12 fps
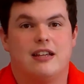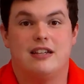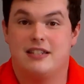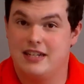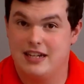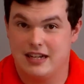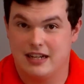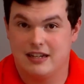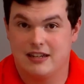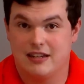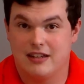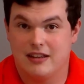You see,
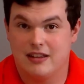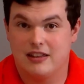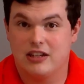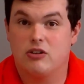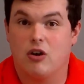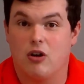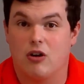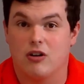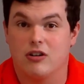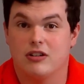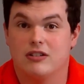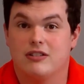there
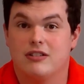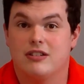are